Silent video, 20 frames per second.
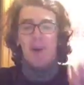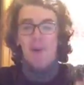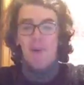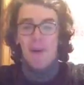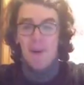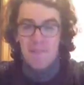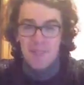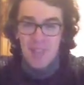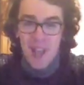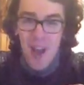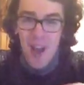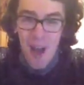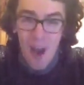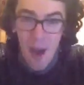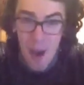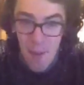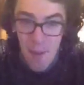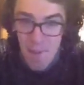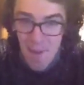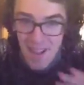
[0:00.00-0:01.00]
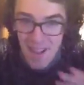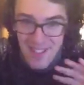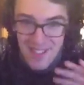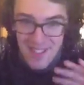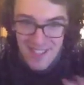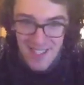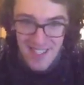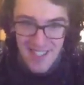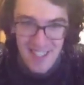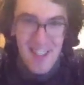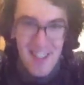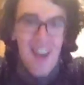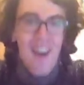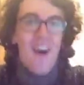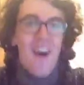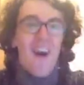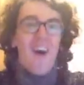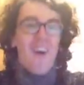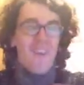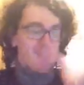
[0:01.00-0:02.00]
poems up and done
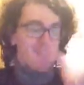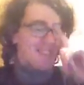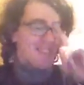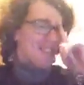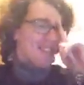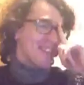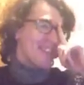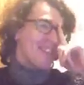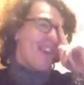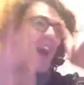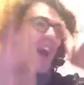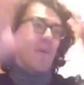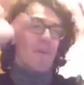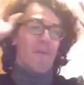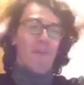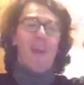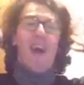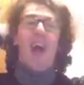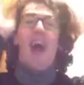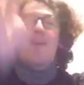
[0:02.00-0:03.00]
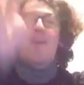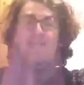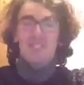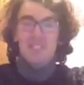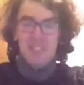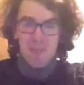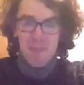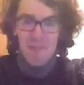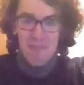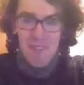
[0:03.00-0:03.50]
onto the site. We'll have some